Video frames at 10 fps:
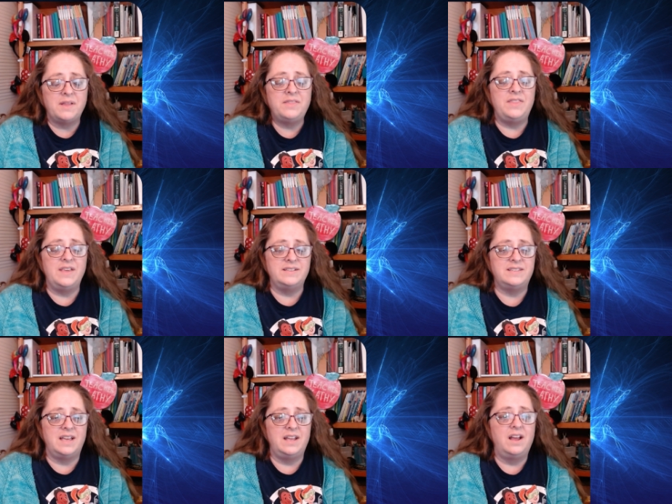month, they
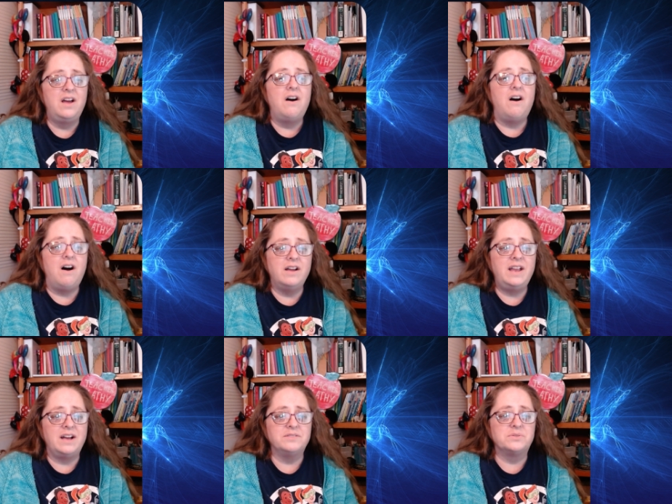said, on
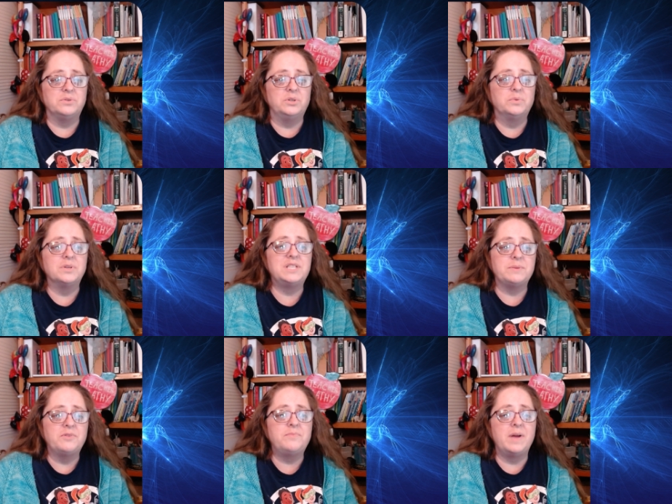OutSchool, where
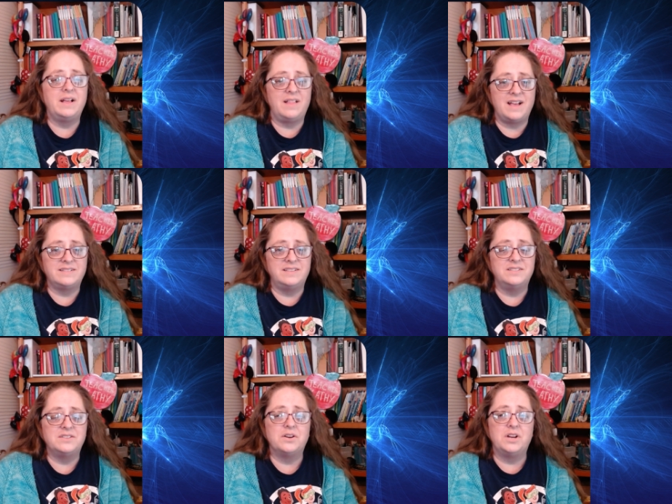some of my
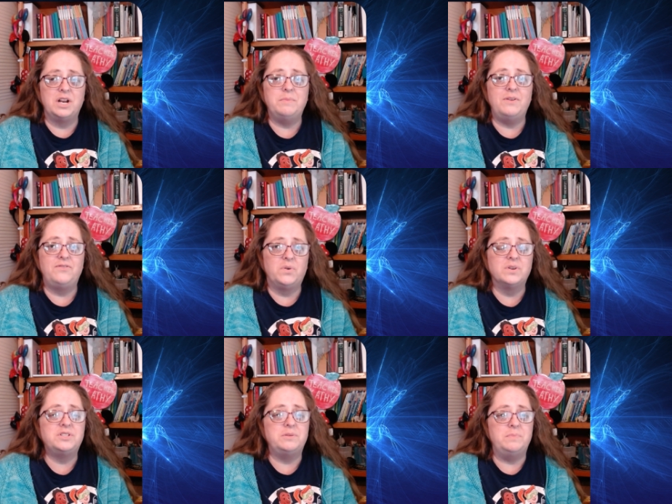classes are going to be
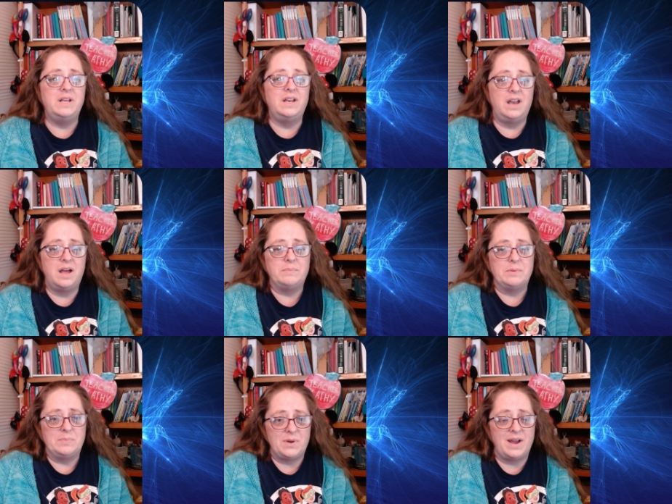forced to be in an
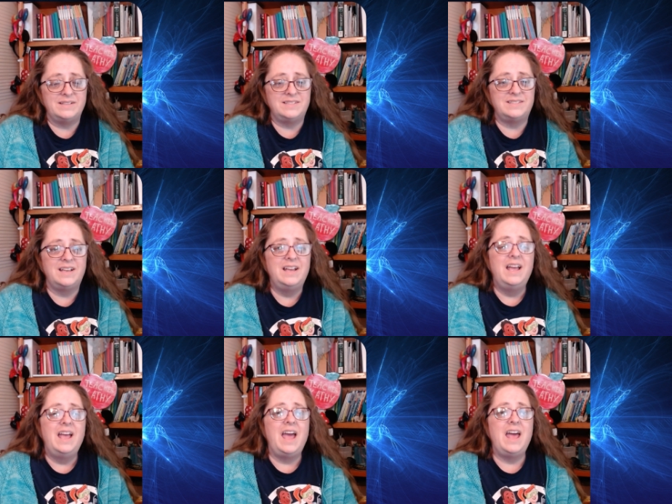upper price.
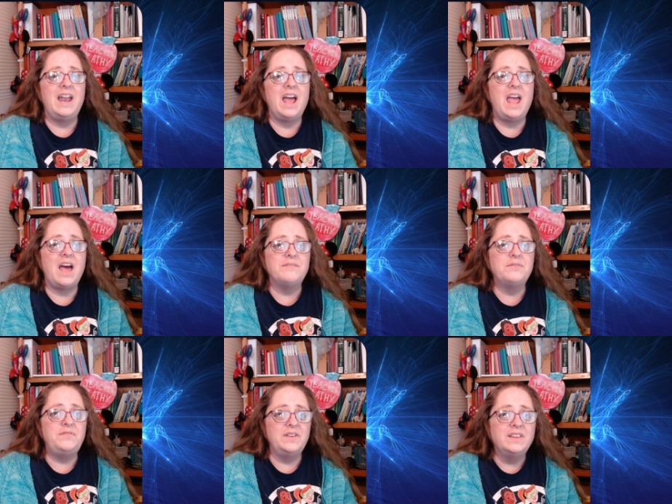And I have
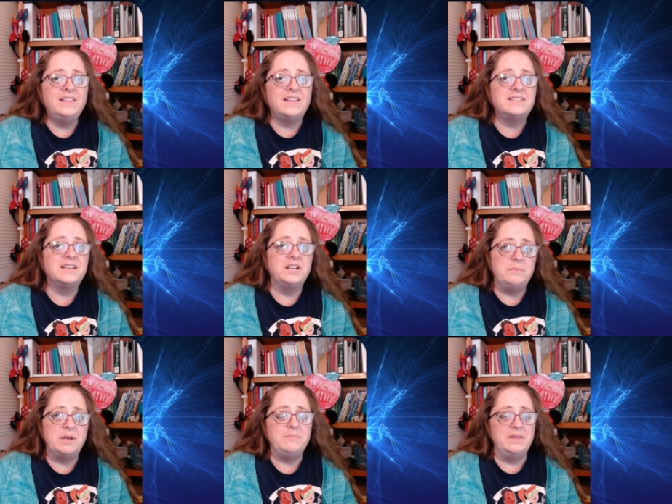a feeling that's going to
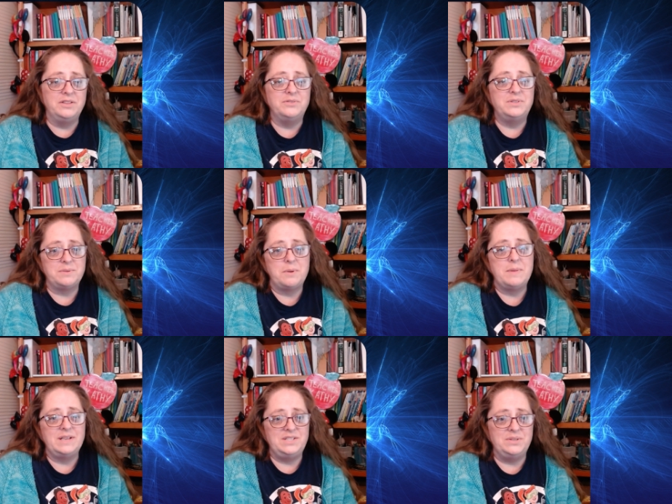make me lose some of
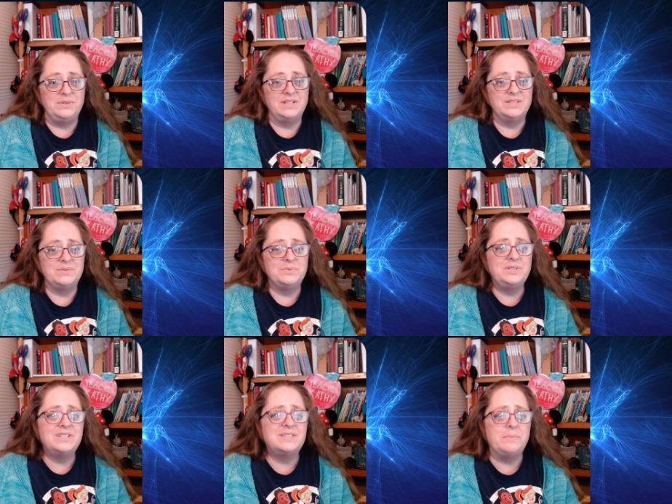my students,
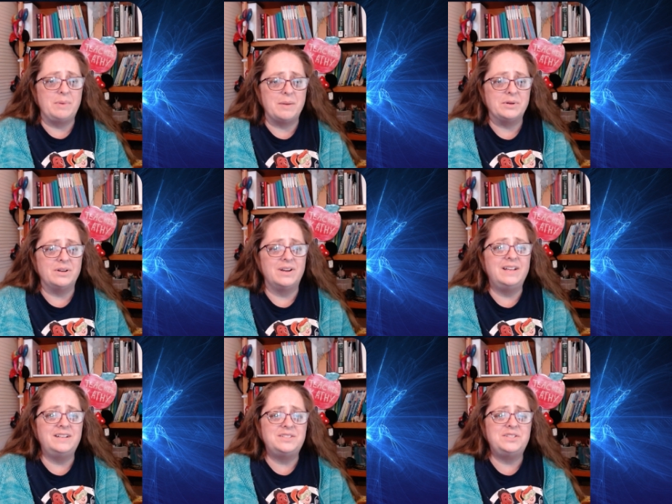which is a bummer,
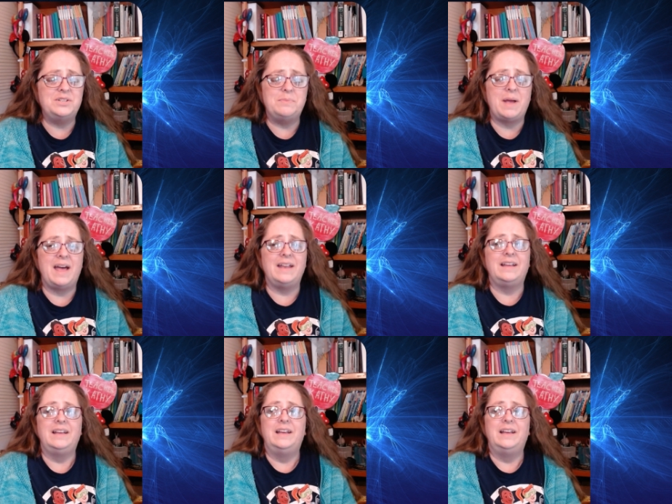and it's too bad.